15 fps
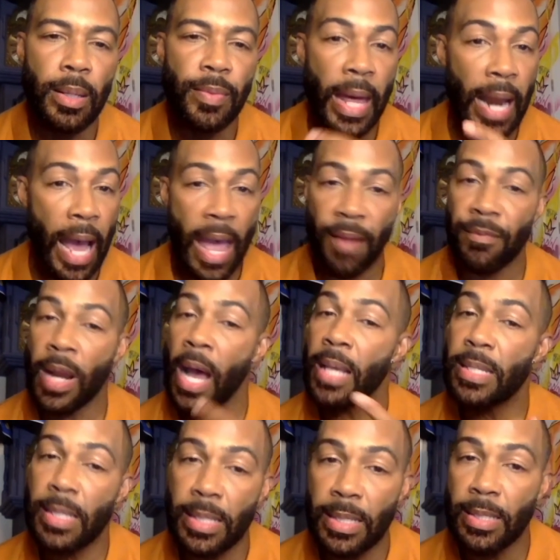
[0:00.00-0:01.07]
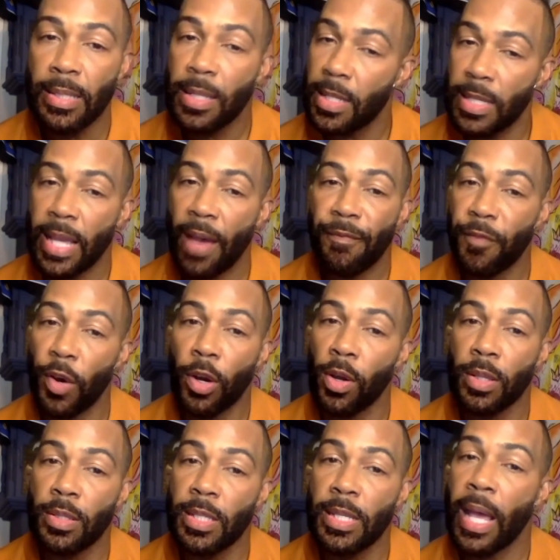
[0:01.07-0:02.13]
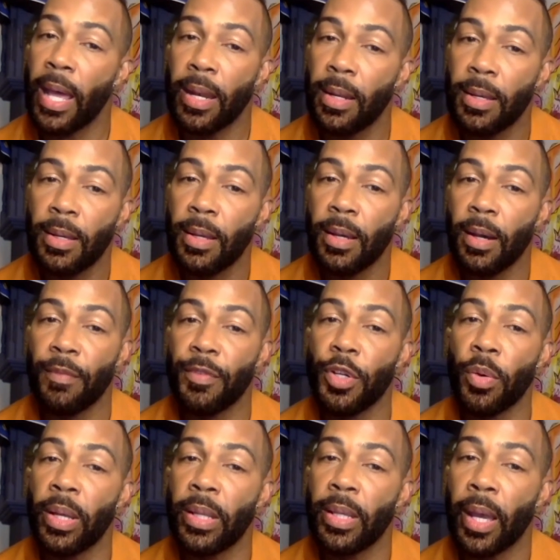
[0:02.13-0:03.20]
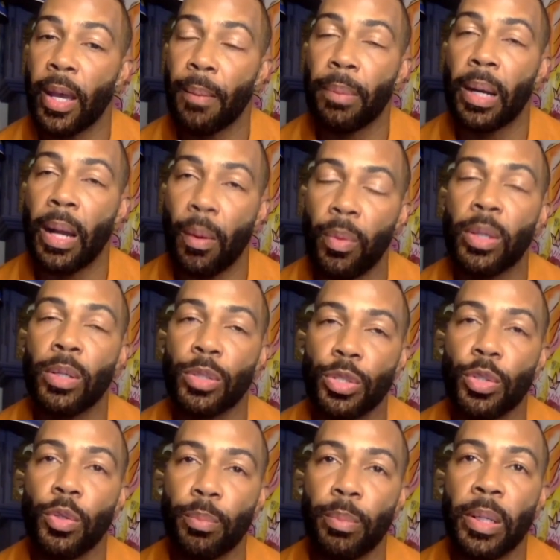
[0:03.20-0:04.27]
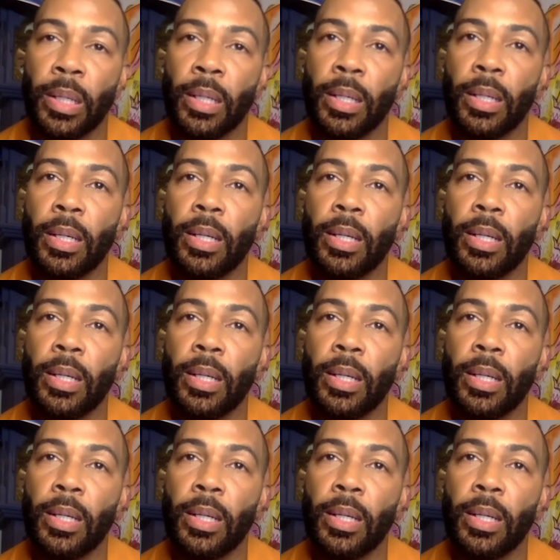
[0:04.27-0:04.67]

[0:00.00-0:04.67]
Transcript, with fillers: that I have not set foot on set of doing yet, but I will soon be.